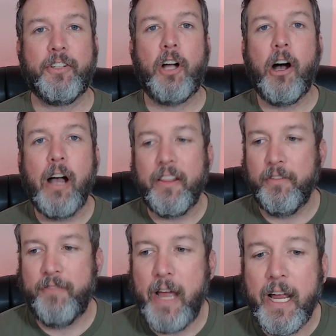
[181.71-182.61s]
to call out
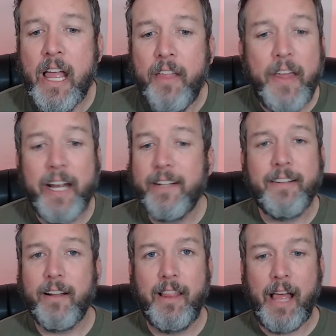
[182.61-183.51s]
the fact that
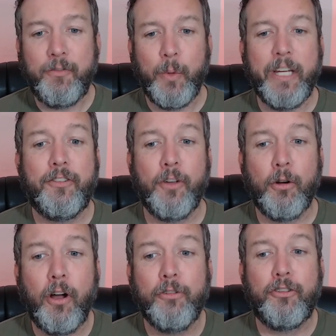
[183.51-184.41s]
it's left wing so
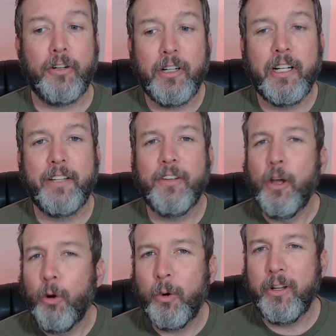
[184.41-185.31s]
called
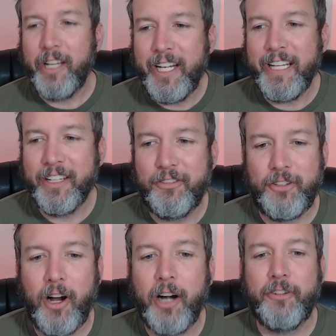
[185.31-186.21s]
journalists who are leading this
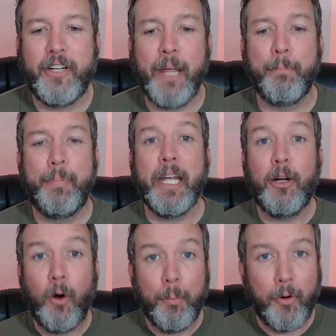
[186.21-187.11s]
charge to get
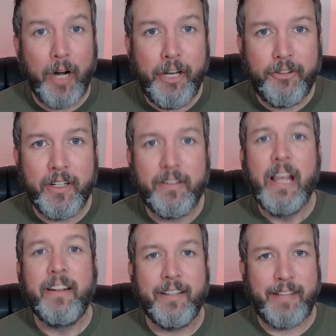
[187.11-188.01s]
big
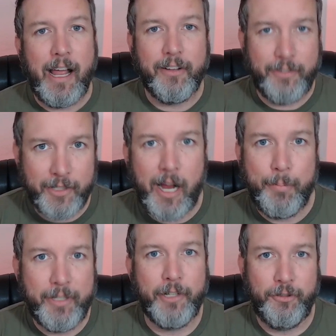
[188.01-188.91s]
corporations to silence their
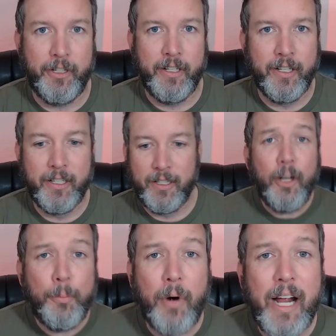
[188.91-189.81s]
competition.
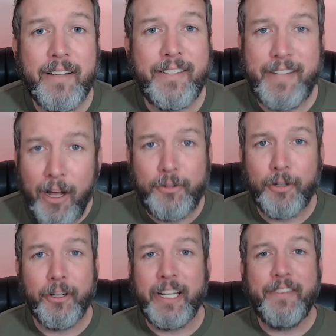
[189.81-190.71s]
Little Brian
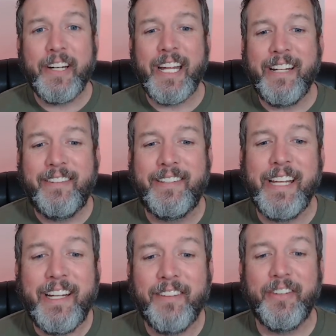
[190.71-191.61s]
Stelter even
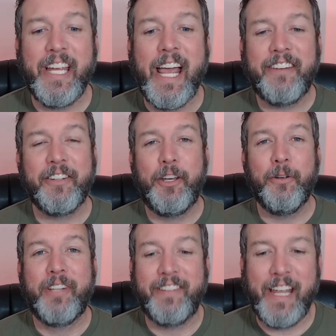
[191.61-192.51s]
instinctively
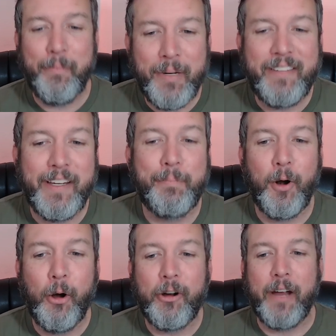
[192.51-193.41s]
executes his NPC
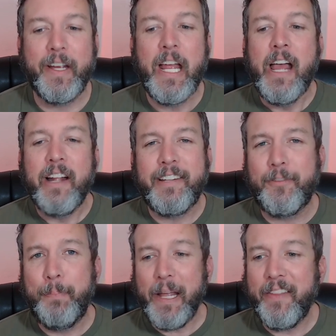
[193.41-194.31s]
programming to
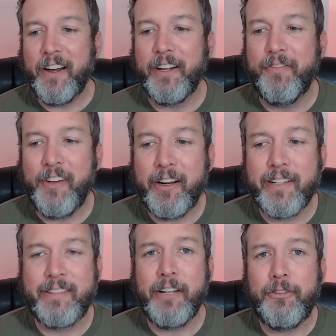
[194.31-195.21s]
spin their
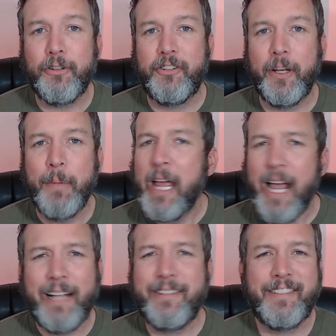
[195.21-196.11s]
nefarious censorship
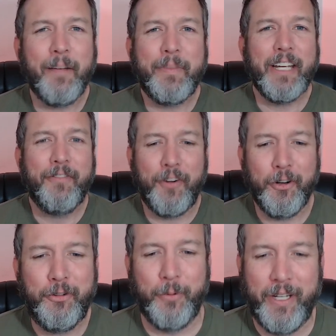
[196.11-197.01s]
as something
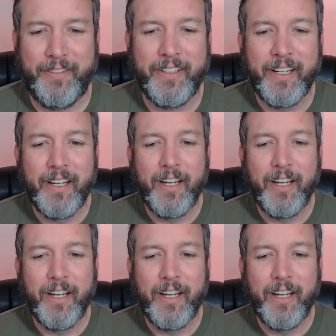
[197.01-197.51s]
virtuous.